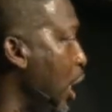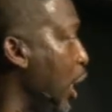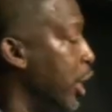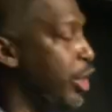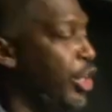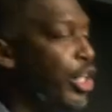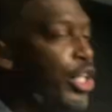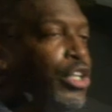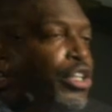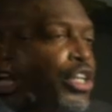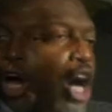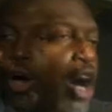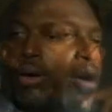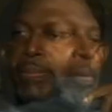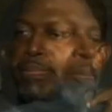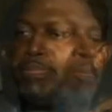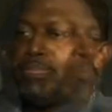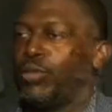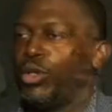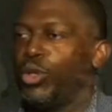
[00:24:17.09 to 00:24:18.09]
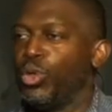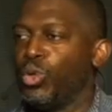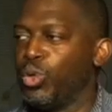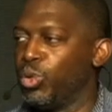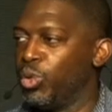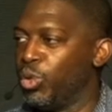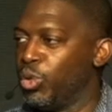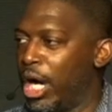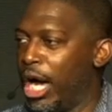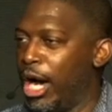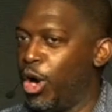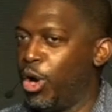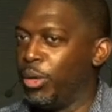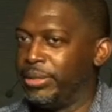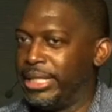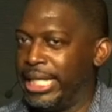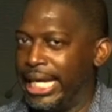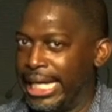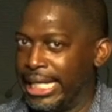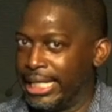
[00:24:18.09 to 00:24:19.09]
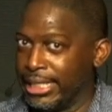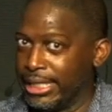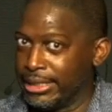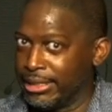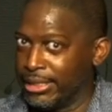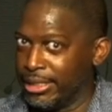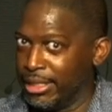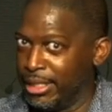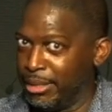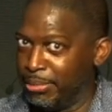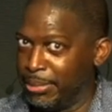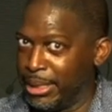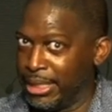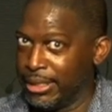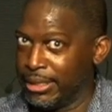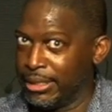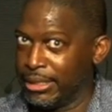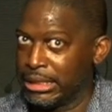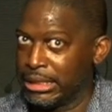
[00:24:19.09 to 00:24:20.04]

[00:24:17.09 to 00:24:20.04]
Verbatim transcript: Do you know? Ooh, I hope they ain't listening to me.